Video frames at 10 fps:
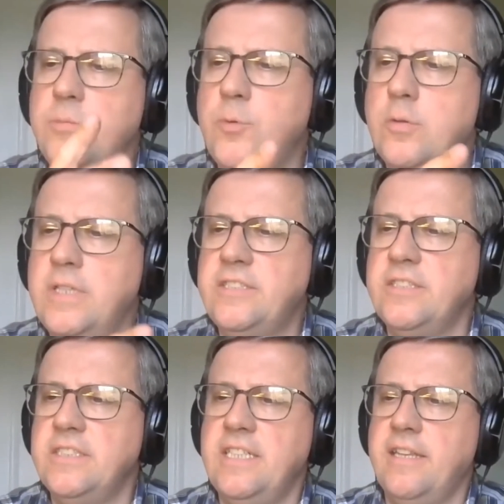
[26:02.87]
more
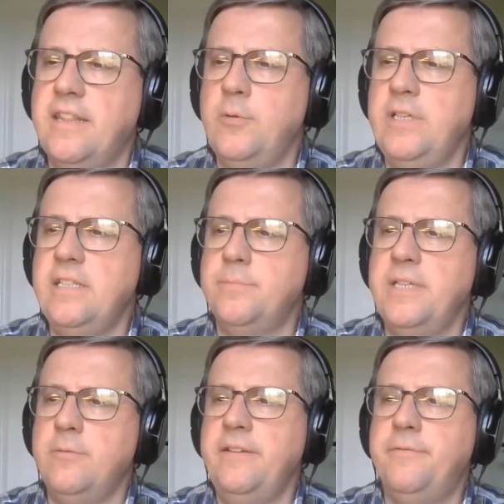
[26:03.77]
questions, then I think we need to
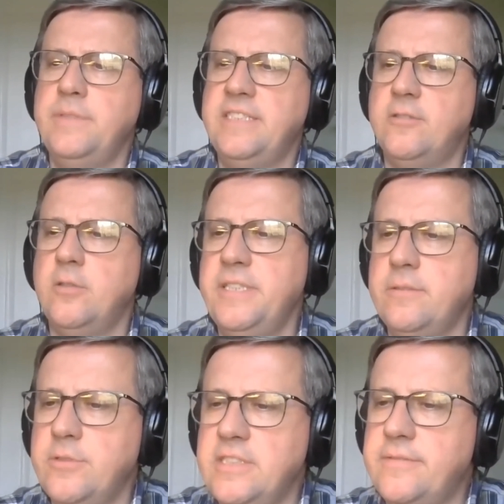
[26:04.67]
make way for Mr. Gobbett,
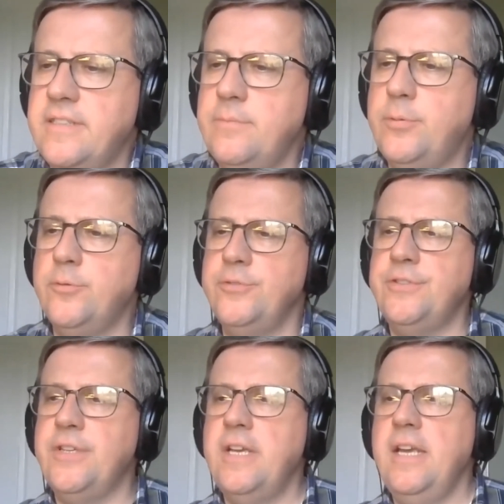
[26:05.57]
which is very important.